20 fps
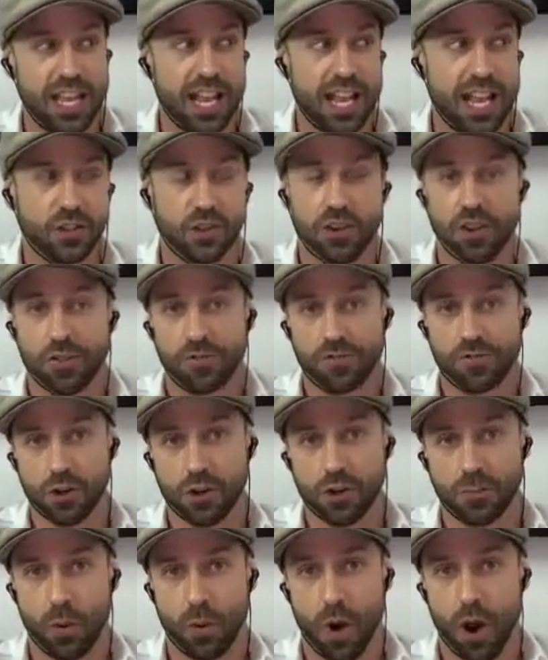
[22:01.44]
answer to the
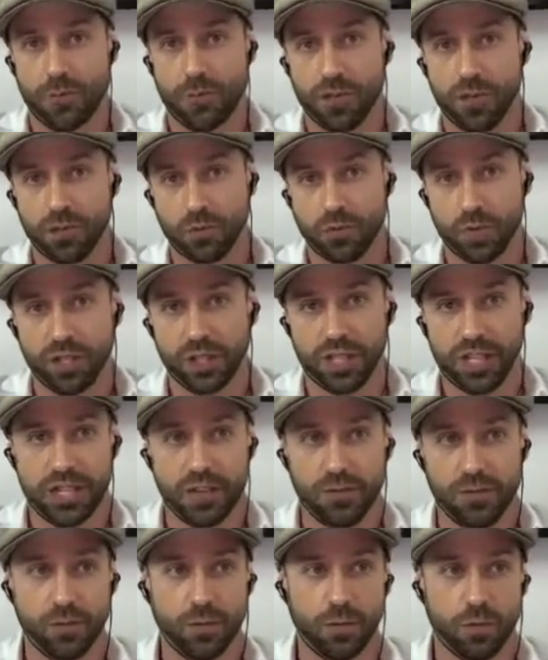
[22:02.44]
first prompt is
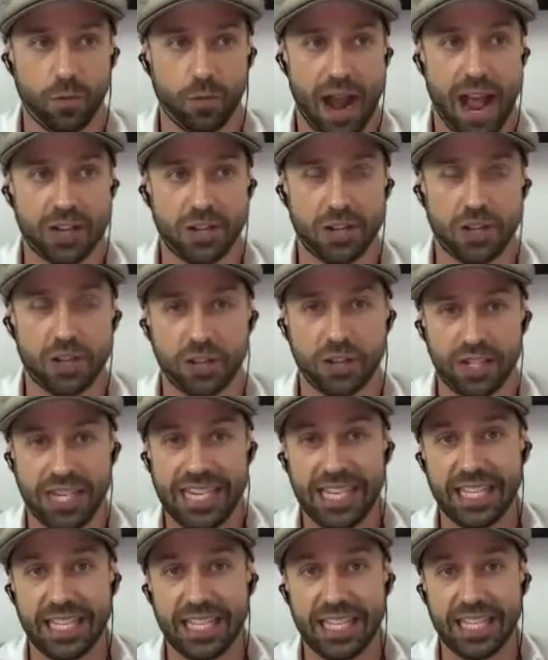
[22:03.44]
really rational
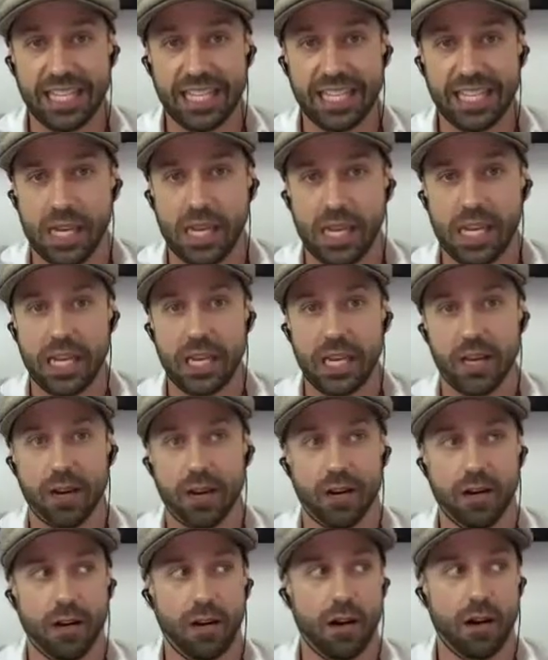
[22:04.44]
needs to be
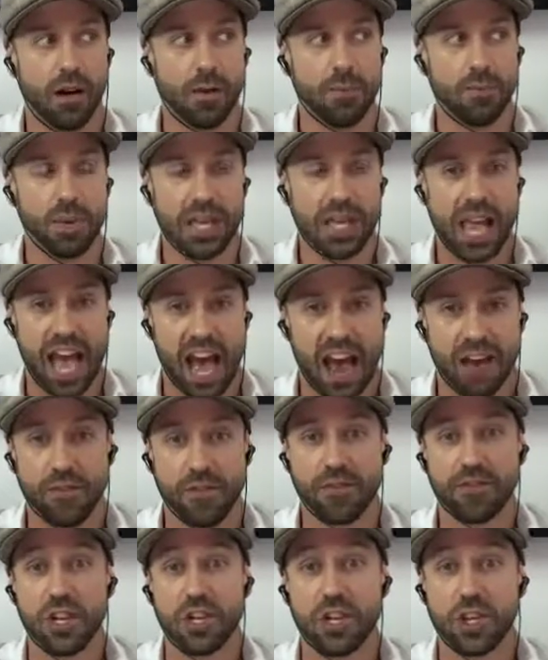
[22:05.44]
on behalf
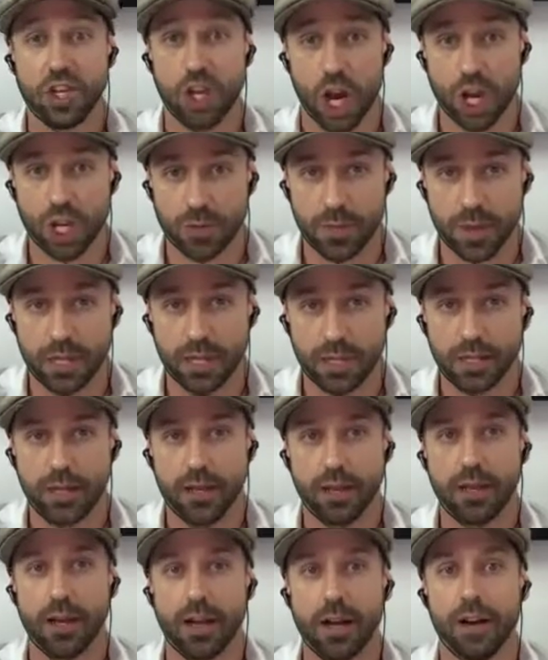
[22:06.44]
of the judgment
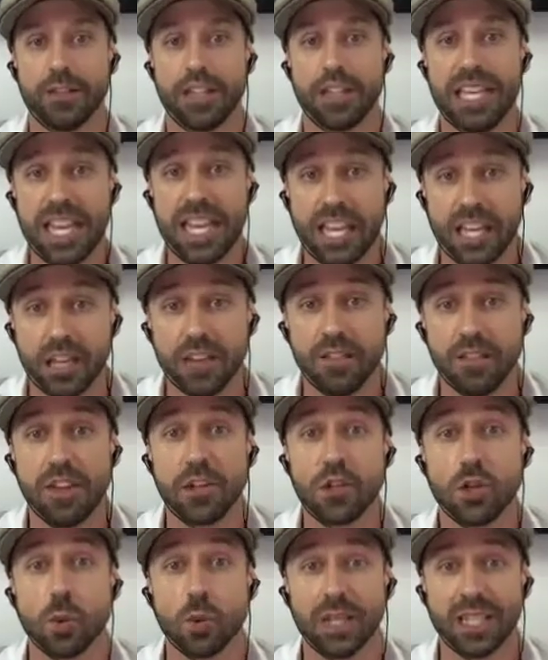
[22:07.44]
of the
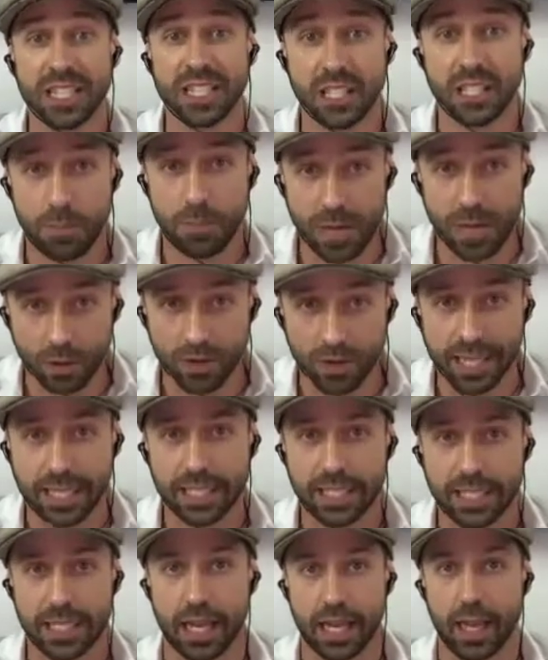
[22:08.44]
individual
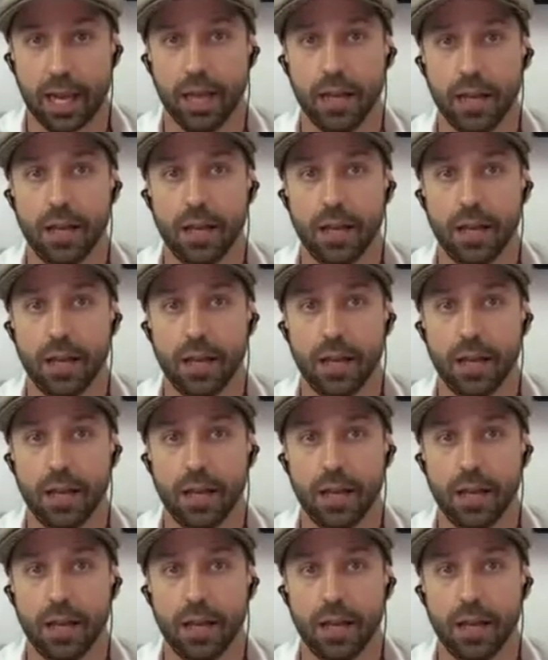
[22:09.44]
experiencing